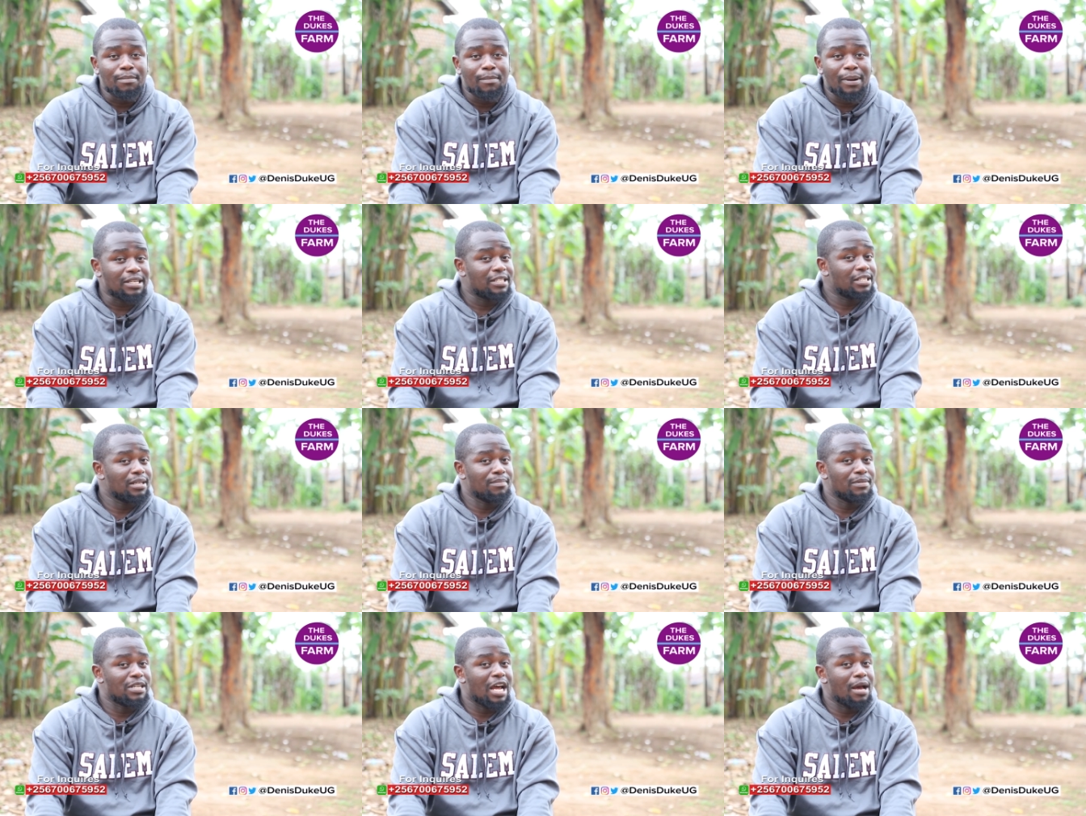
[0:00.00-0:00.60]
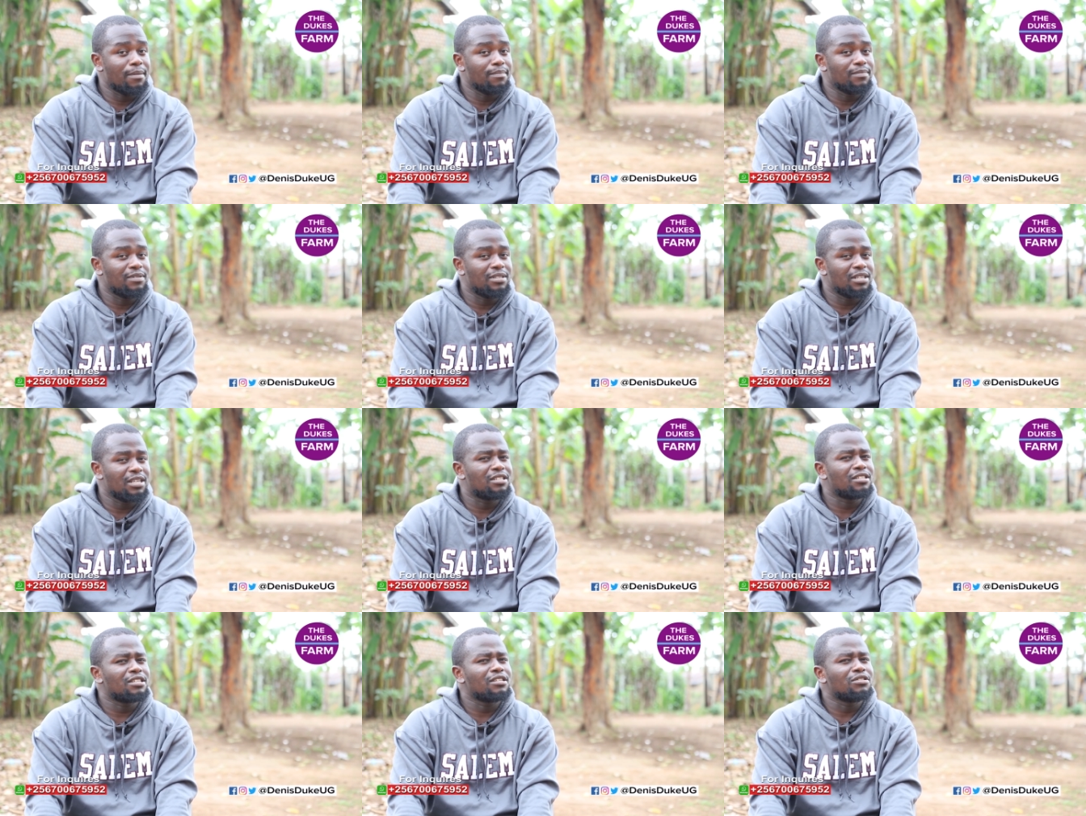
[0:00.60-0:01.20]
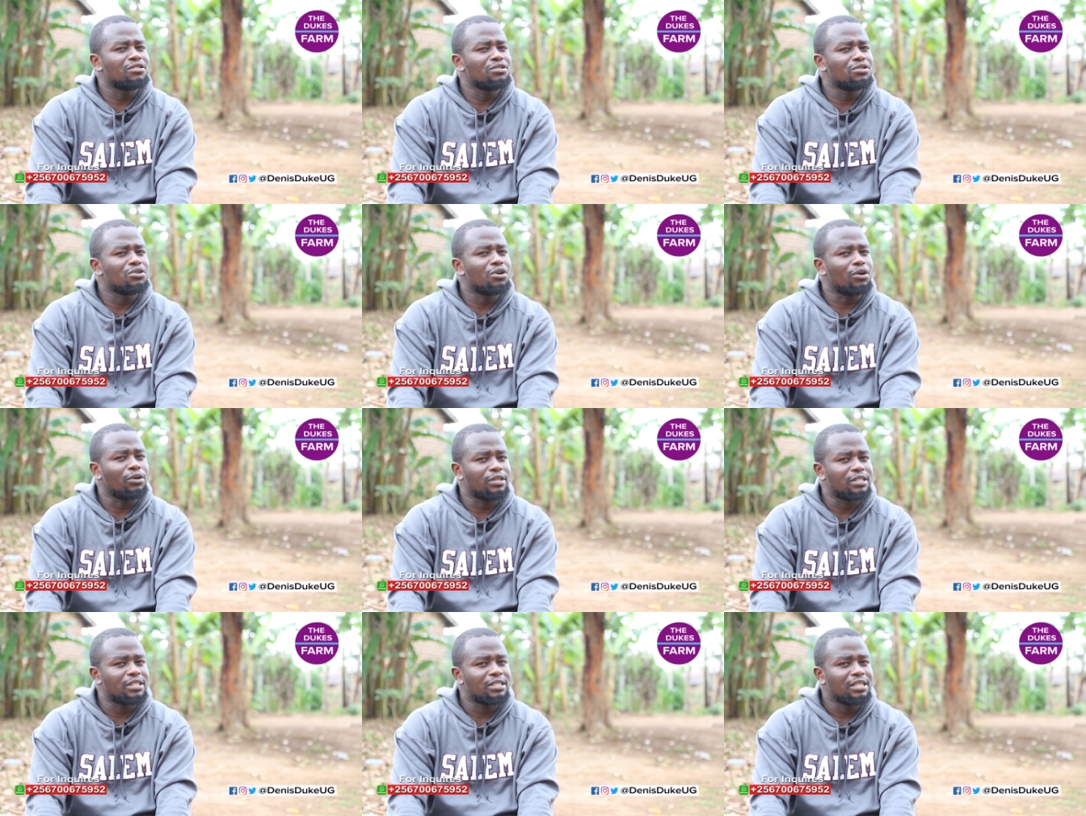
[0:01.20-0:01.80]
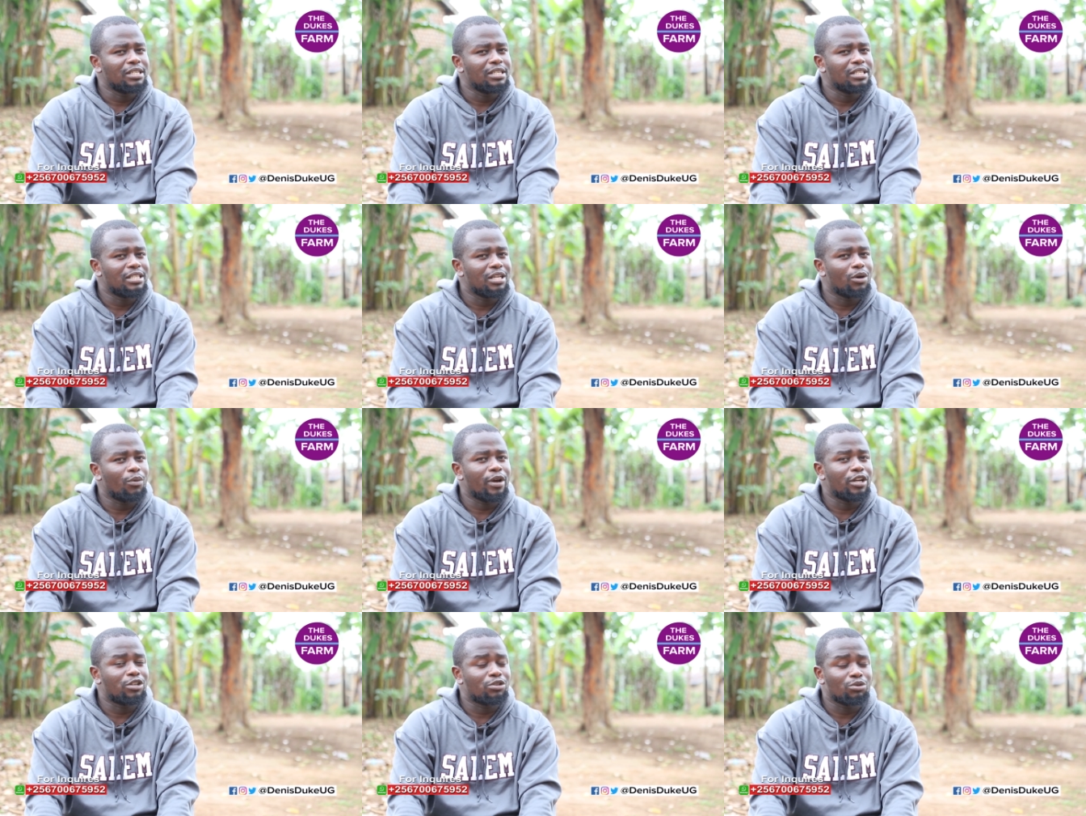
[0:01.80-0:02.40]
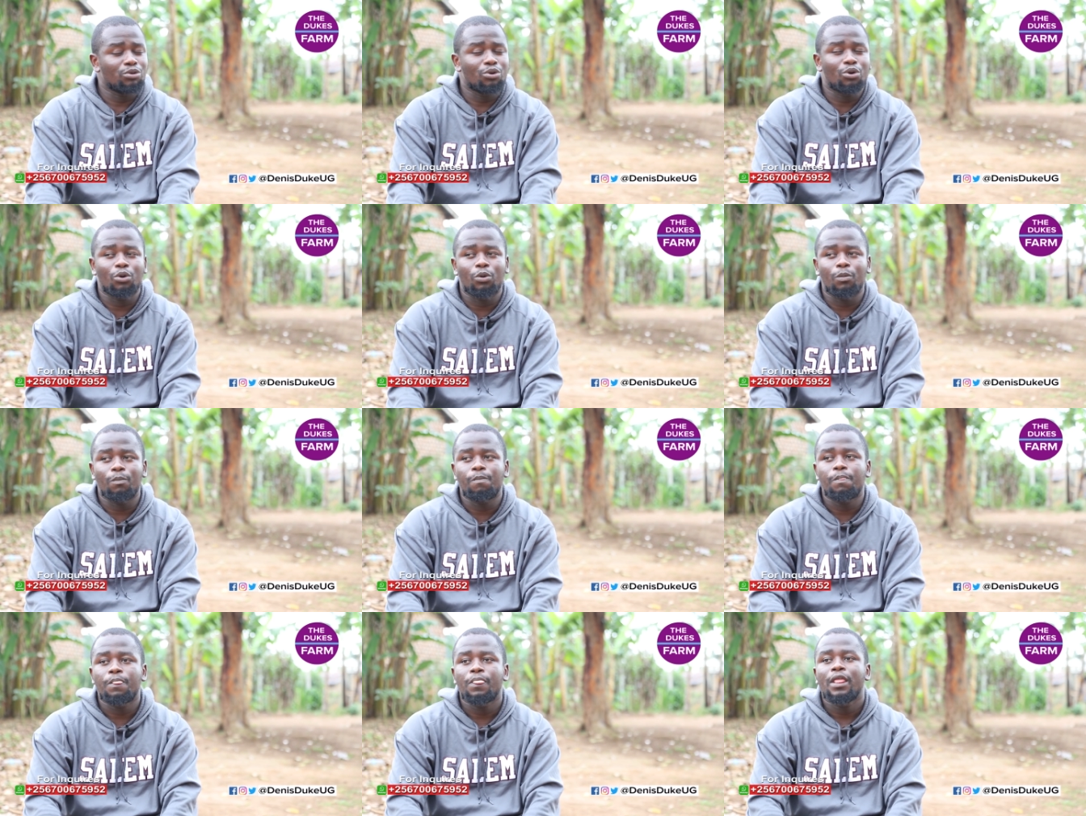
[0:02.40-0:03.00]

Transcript: but sometimes it is not the way to go.